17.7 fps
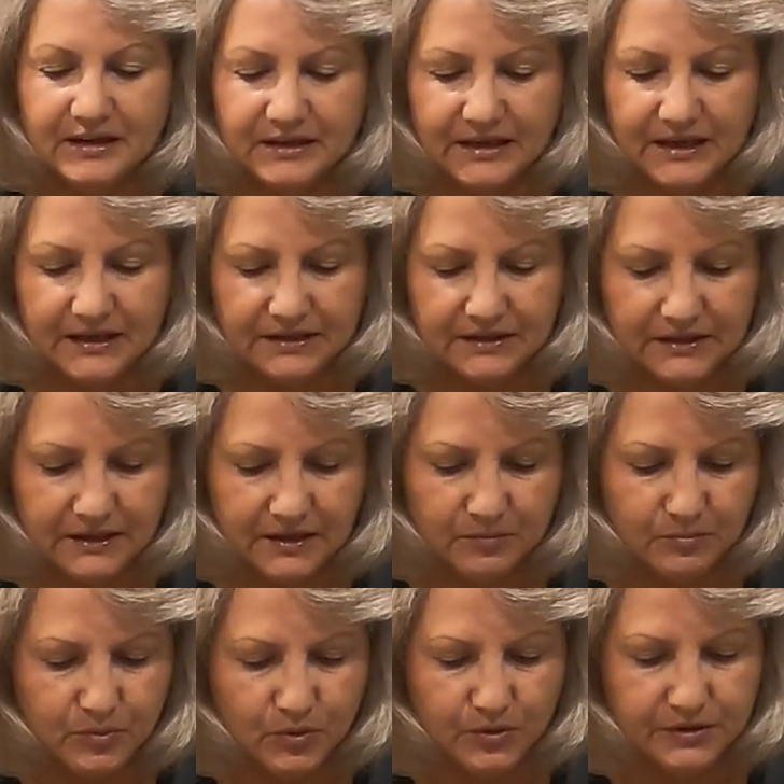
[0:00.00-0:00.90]
keenly
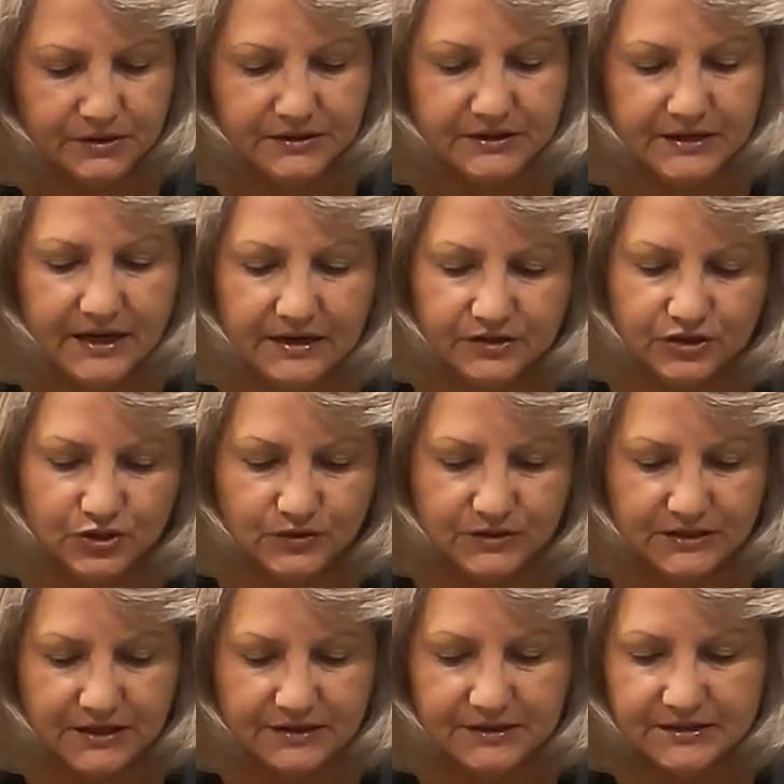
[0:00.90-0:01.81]
important as you
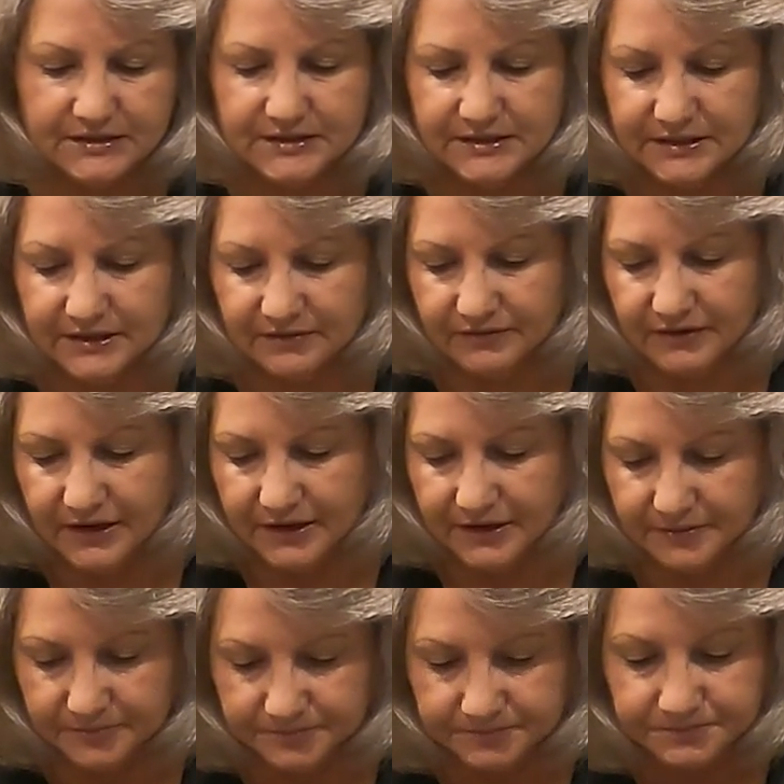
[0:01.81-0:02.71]
set the sleeve
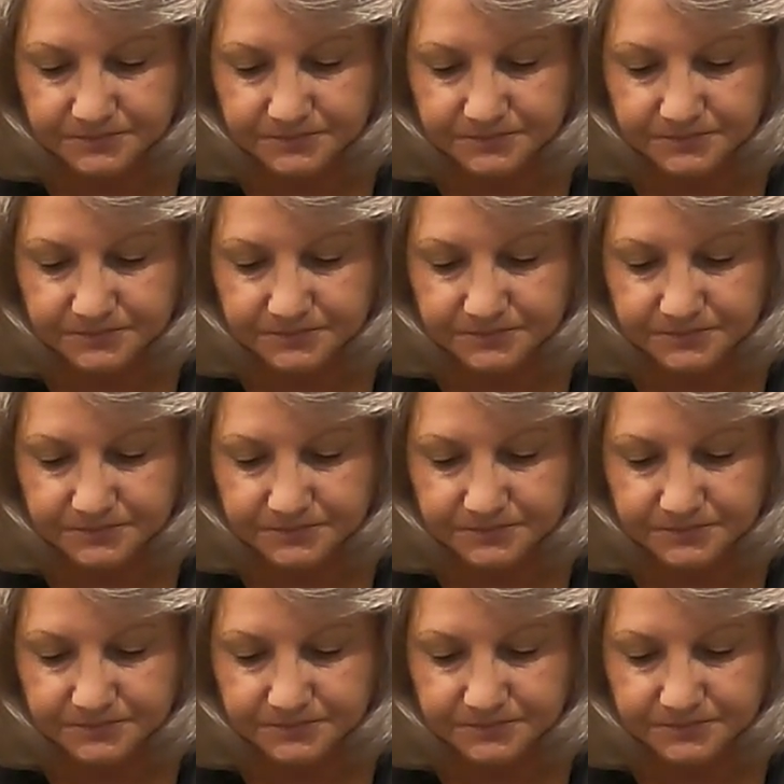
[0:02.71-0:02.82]
in.